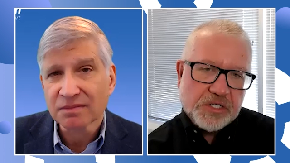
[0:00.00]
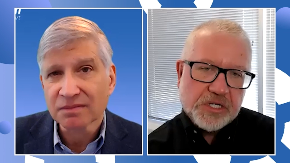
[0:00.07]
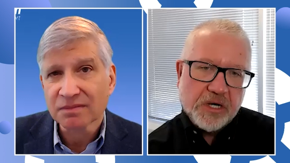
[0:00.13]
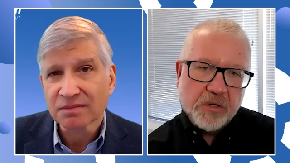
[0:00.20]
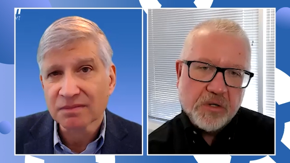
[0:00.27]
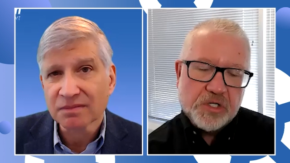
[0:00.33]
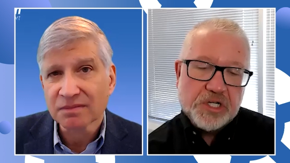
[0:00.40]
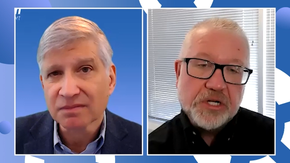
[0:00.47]
Speaker 1: or
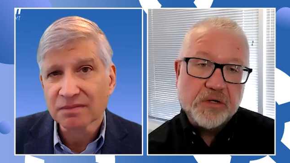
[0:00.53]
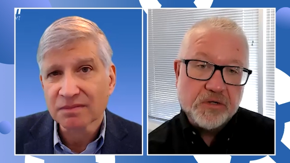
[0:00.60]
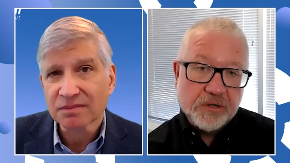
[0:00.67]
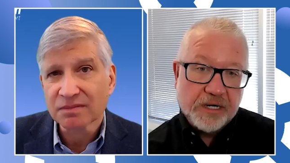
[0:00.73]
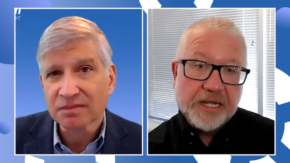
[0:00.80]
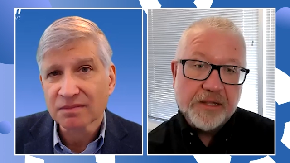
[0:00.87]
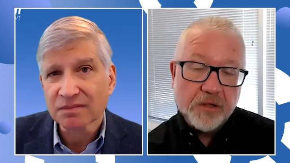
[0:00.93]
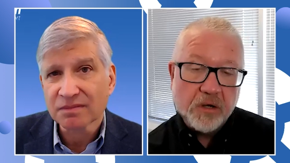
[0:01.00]
so
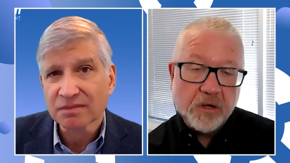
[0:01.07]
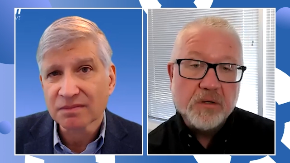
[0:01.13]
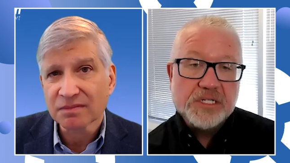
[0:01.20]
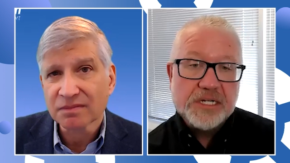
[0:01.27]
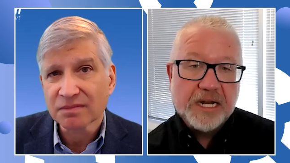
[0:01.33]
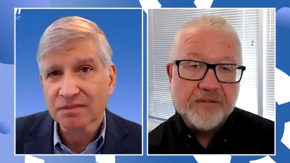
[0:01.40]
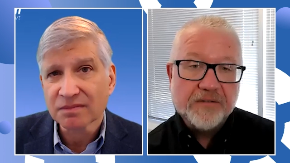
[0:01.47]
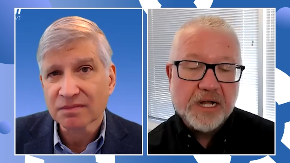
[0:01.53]
children in the whole
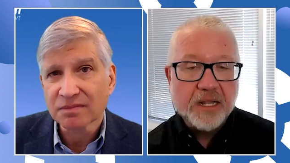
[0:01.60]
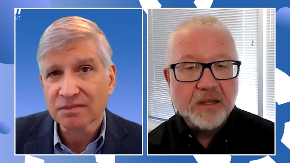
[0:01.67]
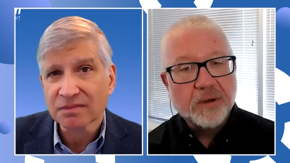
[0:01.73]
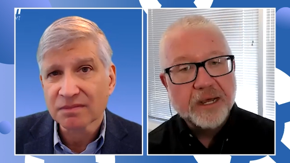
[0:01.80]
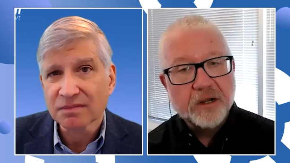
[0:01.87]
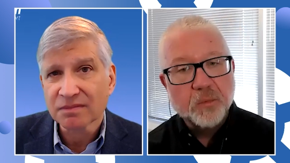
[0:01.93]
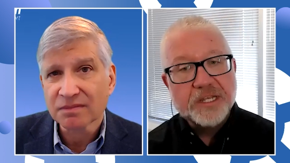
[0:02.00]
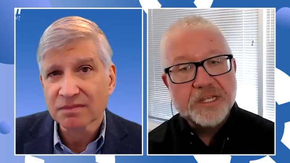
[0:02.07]
state of
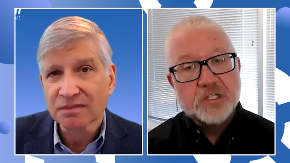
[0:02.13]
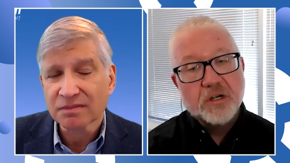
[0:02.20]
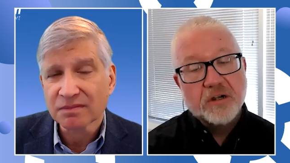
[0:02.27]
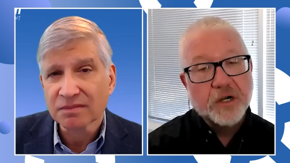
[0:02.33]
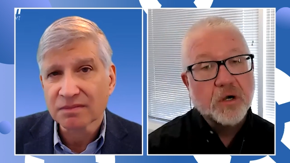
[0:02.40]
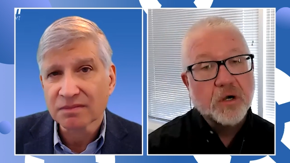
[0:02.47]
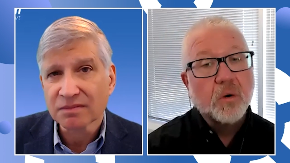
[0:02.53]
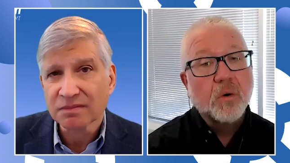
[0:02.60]
Colorado. We
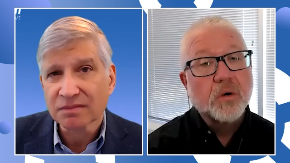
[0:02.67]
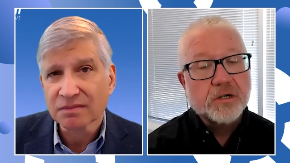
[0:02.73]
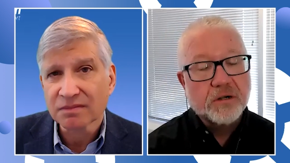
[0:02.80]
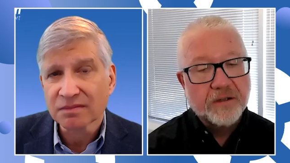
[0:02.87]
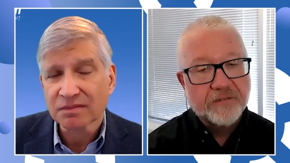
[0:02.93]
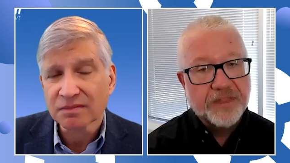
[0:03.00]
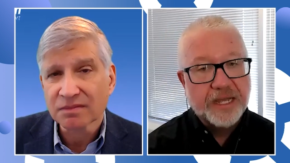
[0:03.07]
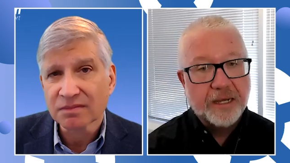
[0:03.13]
serve a
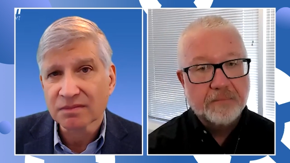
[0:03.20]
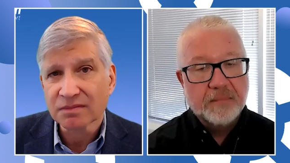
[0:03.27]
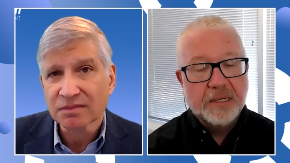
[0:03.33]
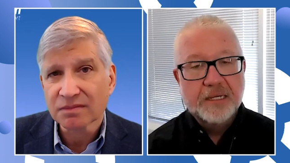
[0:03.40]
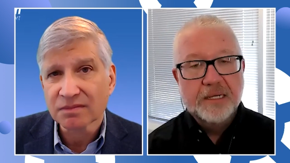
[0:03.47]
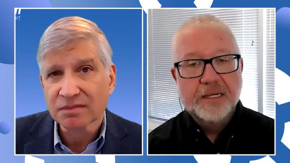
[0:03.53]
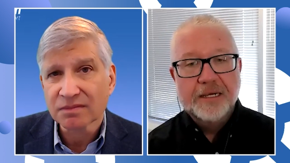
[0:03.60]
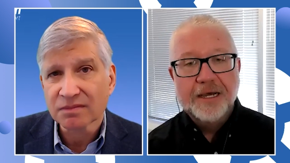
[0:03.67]
quarter of
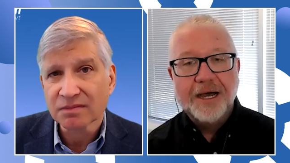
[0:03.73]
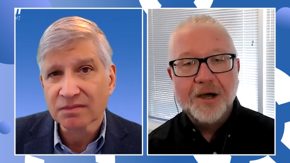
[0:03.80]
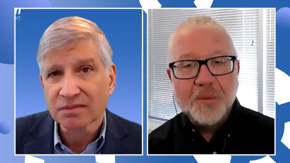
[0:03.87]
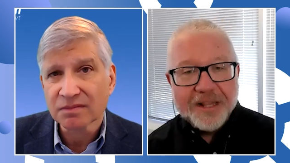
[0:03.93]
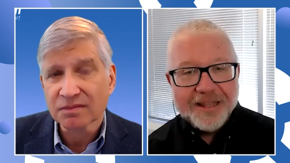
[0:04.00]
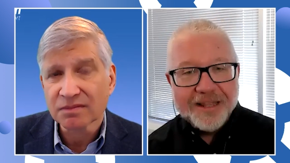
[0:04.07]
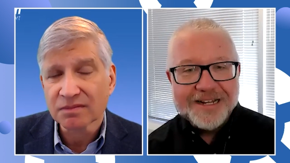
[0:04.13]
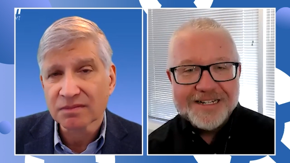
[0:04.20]
them. Uh,
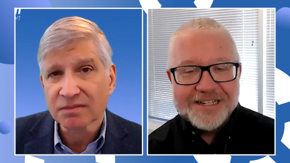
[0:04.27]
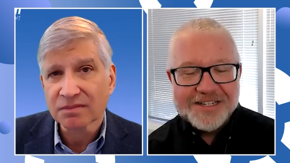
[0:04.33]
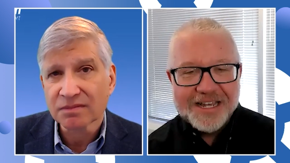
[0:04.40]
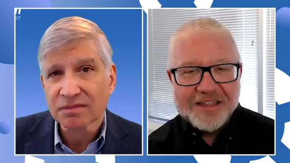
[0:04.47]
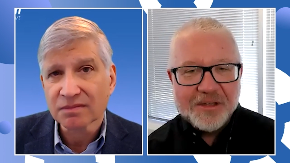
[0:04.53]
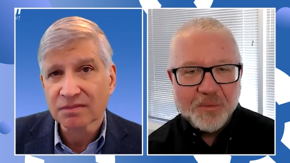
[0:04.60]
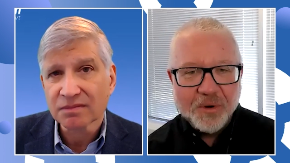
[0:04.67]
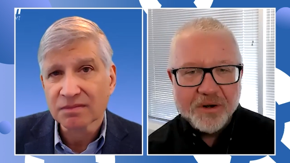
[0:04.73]
we like to
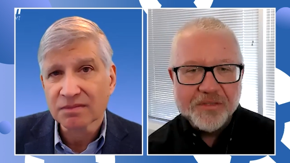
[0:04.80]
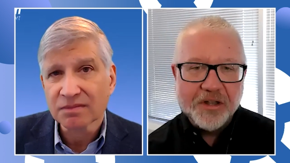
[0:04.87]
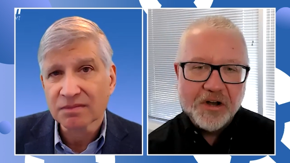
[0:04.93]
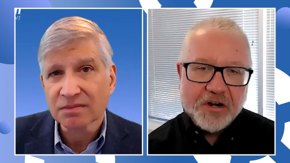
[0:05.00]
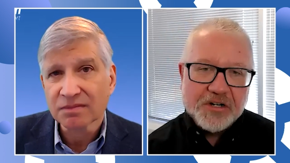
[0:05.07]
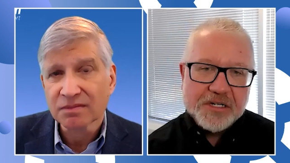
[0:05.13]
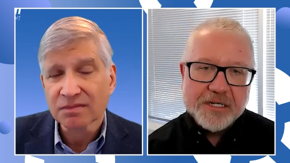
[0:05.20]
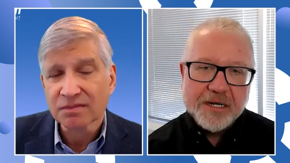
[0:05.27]
say that we're the
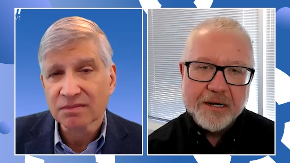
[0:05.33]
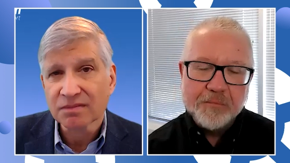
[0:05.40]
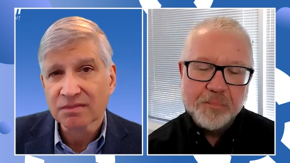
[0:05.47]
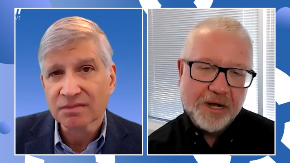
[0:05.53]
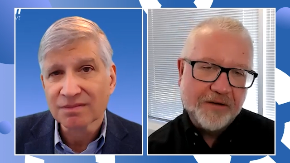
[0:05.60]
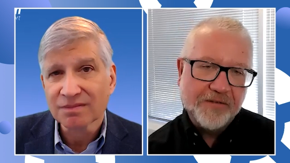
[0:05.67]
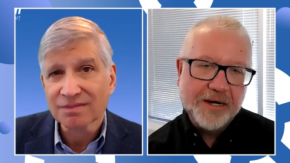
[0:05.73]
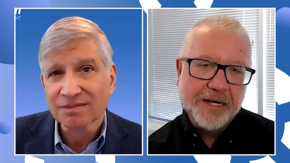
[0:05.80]
largest
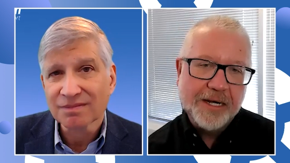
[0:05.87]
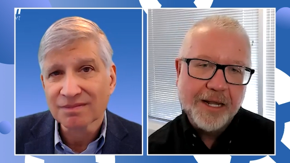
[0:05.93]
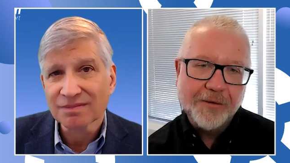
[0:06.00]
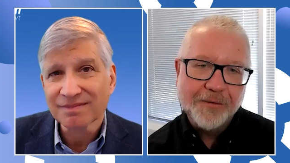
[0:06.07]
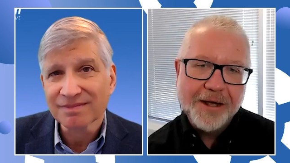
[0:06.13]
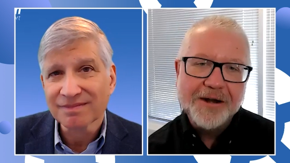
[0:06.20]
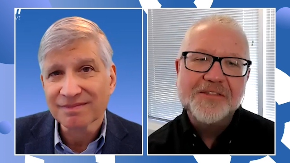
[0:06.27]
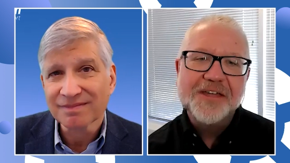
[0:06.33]
nonprofit in
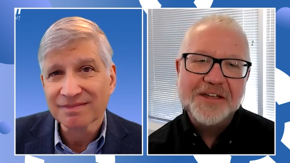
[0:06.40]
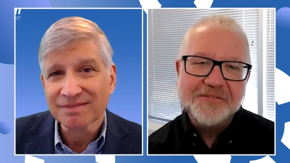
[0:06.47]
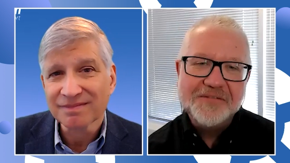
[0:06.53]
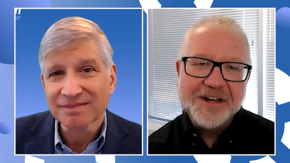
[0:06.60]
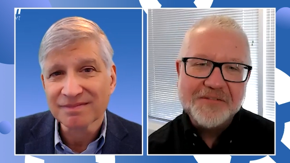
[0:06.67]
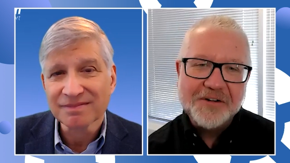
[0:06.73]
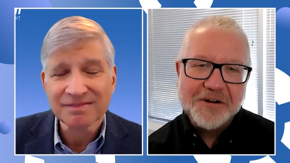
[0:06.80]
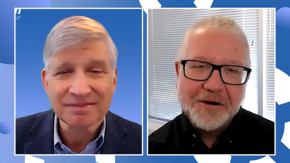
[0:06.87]
Colorado that you've
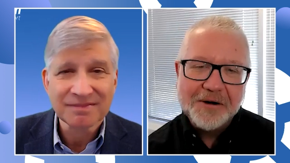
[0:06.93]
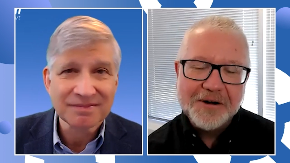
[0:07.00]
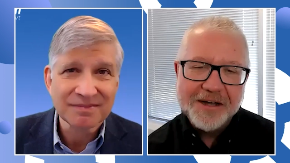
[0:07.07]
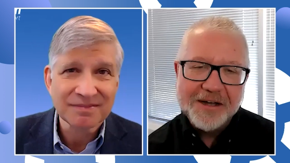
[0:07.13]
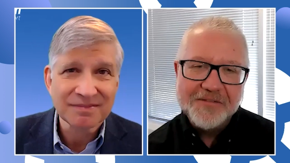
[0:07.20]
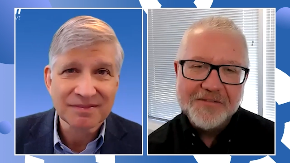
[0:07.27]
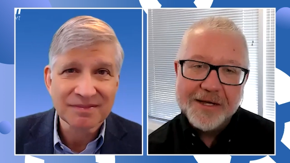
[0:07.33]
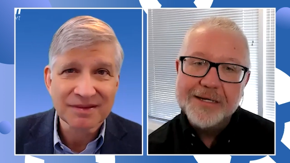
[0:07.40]
never heard
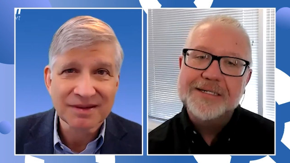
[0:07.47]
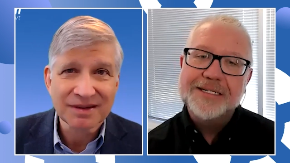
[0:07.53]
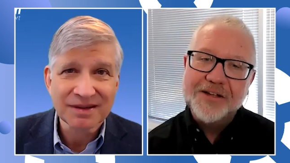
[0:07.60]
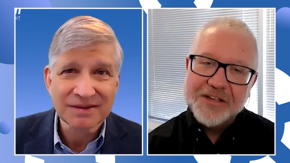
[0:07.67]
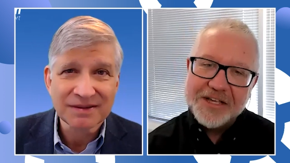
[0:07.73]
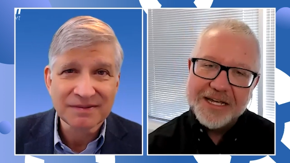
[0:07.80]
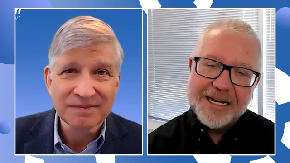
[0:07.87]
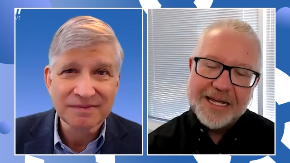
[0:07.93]
of
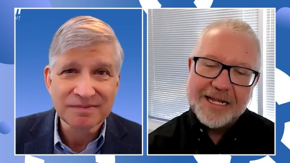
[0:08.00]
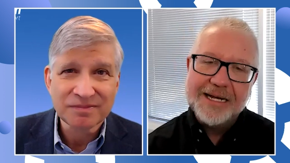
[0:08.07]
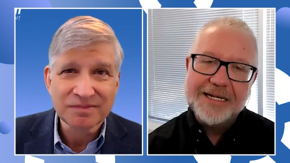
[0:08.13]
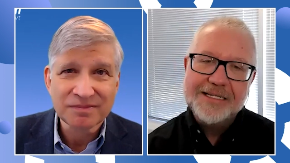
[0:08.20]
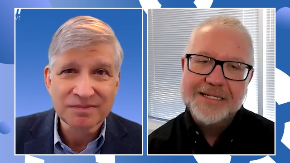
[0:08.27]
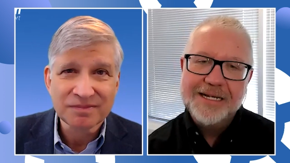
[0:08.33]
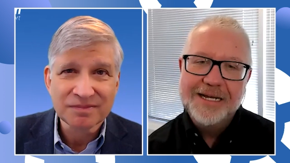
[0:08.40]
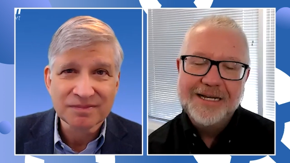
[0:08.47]
until you need
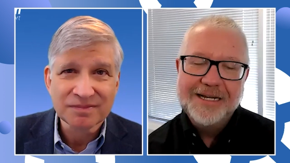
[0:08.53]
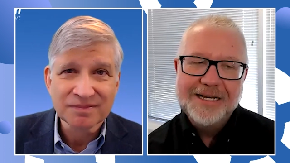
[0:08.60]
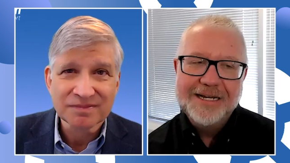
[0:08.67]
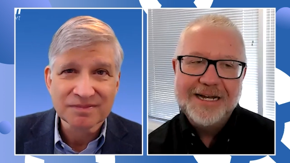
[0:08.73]
us.